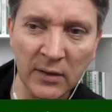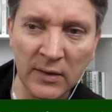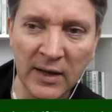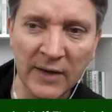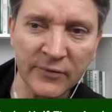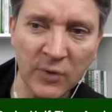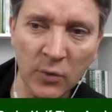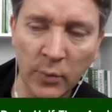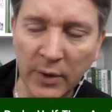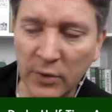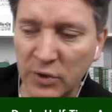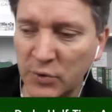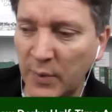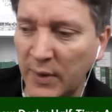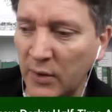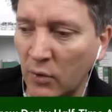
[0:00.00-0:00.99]
they've been on the
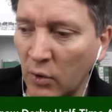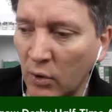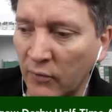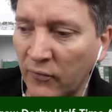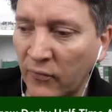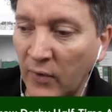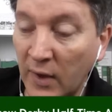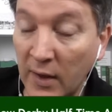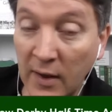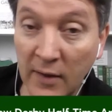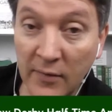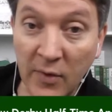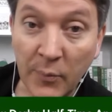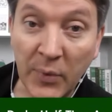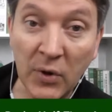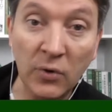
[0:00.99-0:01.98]
front foot
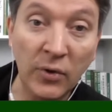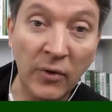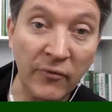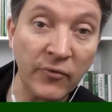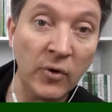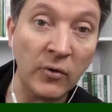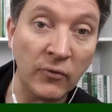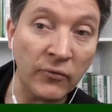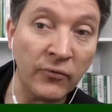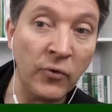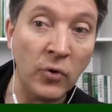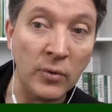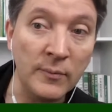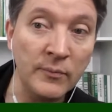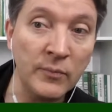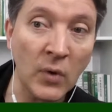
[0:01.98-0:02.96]
all afternoon, and a
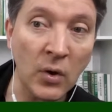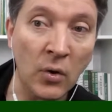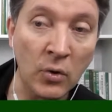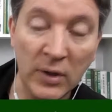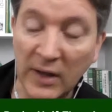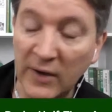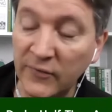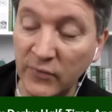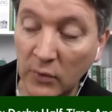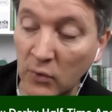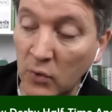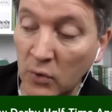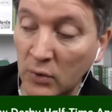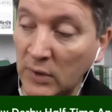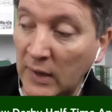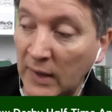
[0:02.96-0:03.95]
massive part of that's
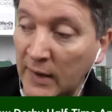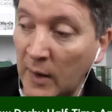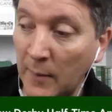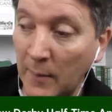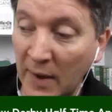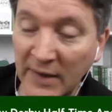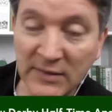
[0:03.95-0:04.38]
McGregor.